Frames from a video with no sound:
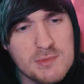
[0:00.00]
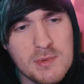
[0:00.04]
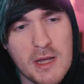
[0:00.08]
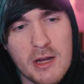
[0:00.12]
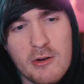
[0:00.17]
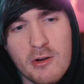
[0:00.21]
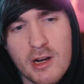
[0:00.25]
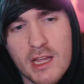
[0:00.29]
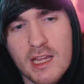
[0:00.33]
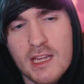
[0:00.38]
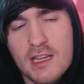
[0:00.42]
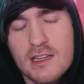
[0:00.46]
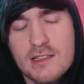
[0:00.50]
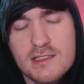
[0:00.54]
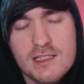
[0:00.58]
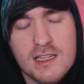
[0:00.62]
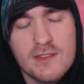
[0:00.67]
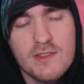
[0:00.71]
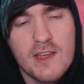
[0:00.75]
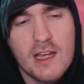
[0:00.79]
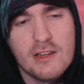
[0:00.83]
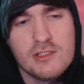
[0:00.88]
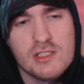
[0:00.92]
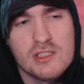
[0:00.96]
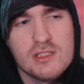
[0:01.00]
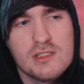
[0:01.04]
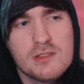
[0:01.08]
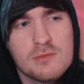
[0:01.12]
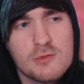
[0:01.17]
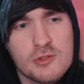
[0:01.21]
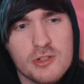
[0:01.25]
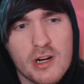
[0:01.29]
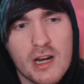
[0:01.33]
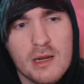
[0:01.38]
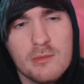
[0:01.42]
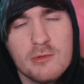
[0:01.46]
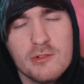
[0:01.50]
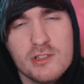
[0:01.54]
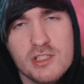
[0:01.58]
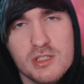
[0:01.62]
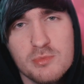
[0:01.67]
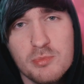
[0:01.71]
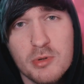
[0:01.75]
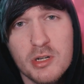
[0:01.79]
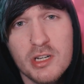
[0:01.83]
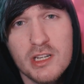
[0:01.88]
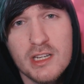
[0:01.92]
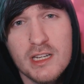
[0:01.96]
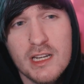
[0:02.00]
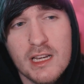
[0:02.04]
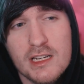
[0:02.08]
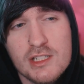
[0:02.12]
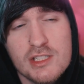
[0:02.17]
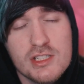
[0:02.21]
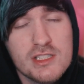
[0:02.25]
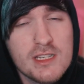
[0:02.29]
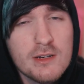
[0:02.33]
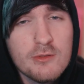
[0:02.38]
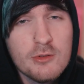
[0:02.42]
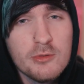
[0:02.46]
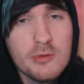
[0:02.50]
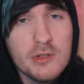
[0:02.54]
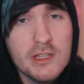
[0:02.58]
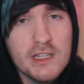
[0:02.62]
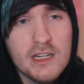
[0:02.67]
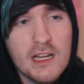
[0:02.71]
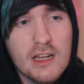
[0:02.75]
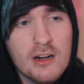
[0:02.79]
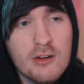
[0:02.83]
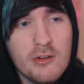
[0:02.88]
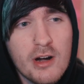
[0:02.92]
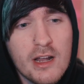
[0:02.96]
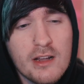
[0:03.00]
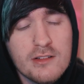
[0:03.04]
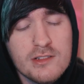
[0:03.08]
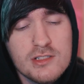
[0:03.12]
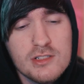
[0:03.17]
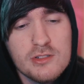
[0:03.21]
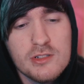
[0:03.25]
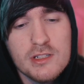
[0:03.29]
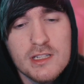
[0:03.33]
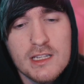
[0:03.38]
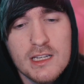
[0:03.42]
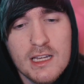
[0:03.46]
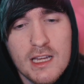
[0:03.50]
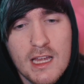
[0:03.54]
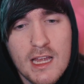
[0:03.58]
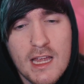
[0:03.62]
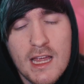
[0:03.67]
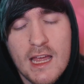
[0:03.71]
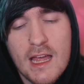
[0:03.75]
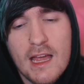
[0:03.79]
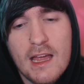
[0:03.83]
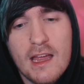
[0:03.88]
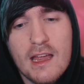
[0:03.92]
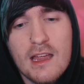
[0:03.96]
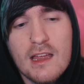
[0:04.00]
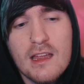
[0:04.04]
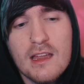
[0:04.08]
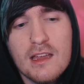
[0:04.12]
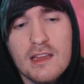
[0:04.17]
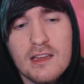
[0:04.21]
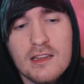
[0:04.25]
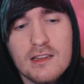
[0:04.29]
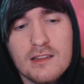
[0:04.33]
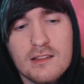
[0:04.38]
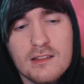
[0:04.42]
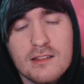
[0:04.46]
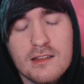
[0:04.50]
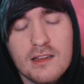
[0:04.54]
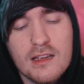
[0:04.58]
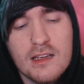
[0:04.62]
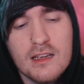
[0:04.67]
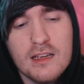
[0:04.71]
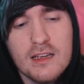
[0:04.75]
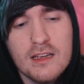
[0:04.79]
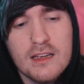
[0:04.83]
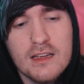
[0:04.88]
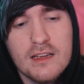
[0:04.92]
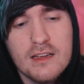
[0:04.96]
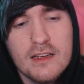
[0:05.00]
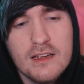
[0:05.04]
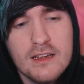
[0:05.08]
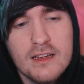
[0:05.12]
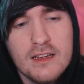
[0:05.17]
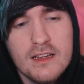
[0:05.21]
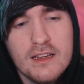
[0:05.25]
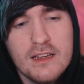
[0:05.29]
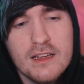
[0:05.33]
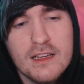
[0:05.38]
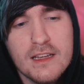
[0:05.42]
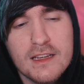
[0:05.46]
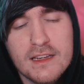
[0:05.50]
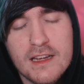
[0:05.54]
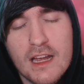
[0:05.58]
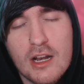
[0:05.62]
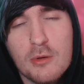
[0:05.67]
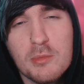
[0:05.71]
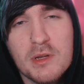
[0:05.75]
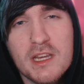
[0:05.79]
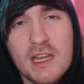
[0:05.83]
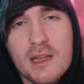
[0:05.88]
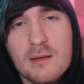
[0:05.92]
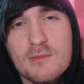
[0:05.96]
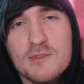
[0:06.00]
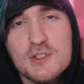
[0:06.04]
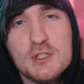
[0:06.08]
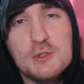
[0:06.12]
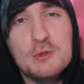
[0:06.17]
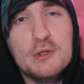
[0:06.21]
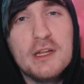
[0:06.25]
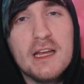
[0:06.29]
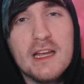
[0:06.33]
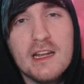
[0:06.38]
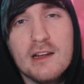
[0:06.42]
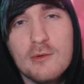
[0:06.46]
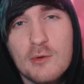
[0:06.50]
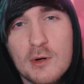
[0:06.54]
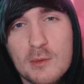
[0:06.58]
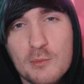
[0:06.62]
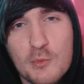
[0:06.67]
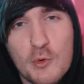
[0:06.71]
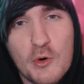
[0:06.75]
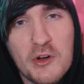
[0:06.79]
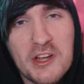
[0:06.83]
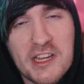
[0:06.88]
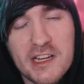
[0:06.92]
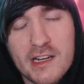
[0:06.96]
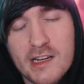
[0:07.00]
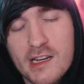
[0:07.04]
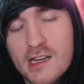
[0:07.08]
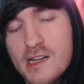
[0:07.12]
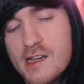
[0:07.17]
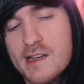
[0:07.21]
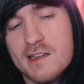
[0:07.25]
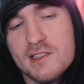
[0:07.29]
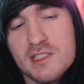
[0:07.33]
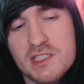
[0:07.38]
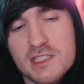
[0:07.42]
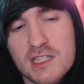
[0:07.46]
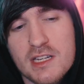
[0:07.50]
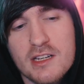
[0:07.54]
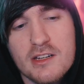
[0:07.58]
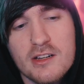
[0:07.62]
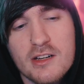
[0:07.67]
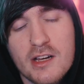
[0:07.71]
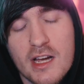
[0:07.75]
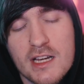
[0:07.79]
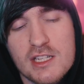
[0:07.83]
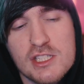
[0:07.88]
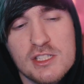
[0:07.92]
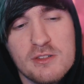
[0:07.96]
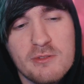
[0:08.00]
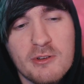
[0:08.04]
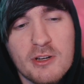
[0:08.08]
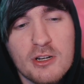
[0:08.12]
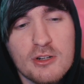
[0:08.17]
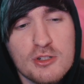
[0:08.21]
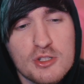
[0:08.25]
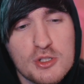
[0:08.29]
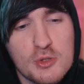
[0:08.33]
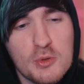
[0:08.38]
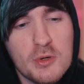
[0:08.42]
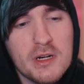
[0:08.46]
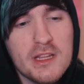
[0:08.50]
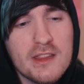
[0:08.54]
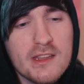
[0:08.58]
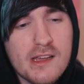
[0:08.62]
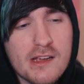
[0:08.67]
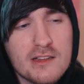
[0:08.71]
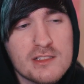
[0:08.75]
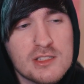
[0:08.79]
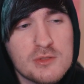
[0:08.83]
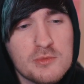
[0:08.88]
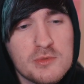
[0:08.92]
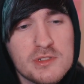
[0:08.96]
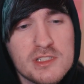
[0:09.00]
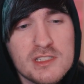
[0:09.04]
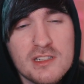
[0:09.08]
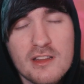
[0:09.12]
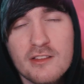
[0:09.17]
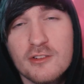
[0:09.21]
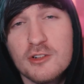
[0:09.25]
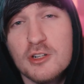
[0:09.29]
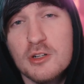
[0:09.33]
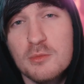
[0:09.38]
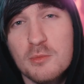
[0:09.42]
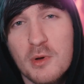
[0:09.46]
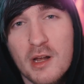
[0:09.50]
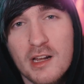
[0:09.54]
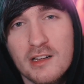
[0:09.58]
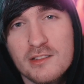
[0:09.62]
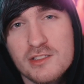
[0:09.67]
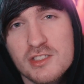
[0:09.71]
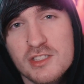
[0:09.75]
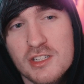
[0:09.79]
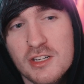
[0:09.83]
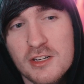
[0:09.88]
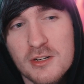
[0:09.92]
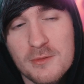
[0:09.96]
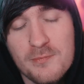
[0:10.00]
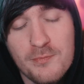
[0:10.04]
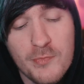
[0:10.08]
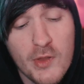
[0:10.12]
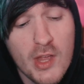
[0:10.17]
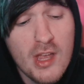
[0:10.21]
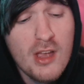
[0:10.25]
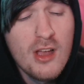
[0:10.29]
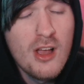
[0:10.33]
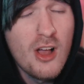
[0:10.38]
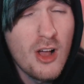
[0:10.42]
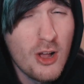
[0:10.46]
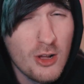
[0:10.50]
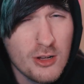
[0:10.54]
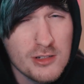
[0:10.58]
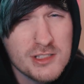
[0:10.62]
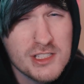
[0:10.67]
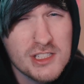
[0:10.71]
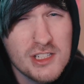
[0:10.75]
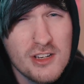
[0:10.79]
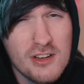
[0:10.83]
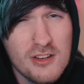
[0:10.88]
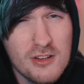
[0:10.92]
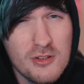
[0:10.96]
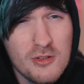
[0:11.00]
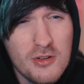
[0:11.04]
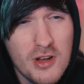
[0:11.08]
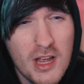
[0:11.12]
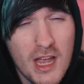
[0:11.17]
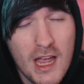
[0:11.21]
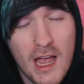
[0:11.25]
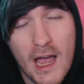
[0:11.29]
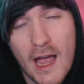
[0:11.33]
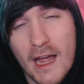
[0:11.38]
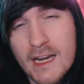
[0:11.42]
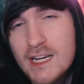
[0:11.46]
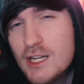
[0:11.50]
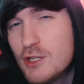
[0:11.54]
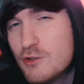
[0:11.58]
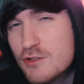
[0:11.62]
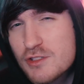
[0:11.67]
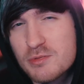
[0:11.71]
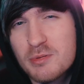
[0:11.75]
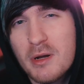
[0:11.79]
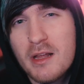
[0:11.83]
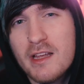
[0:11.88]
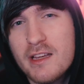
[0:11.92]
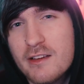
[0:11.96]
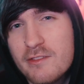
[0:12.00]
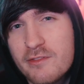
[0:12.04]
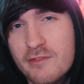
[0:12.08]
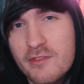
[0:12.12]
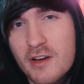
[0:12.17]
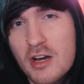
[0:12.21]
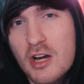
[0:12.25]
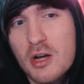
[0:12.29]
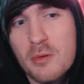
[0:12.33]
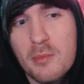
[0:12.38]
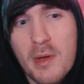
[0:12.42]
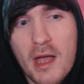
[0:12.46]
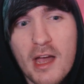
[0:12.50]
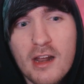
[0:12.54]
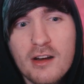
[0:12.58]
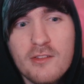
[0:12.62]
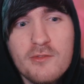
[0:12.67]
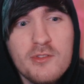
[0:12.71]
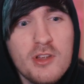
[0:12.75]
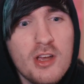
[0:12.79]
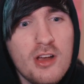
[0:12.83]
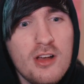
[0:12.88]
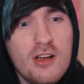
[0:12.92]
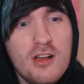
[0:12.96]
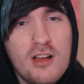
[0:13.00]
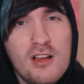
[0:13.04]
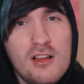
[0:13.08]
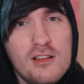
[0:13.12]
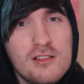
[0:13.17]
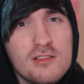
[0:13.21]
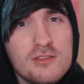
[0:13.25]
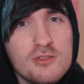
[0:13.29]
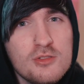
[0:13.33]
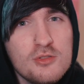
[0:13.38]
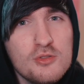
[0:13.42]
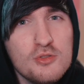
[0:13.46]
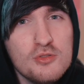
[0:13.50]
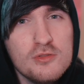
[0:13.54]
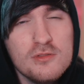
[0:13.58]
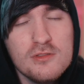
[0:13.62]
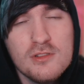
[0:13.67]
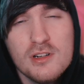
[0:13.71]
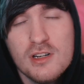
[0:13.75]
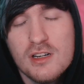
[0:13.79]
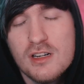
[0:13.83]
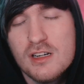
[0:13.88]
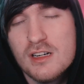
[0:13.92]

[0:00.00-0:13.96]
back when I hit 10,000 subscribers, but I just never really got around to it. And it kind of became too late at one point. So I just figured 20,000 was another good milestone. Also, I know there's probably a fair amount of y'all who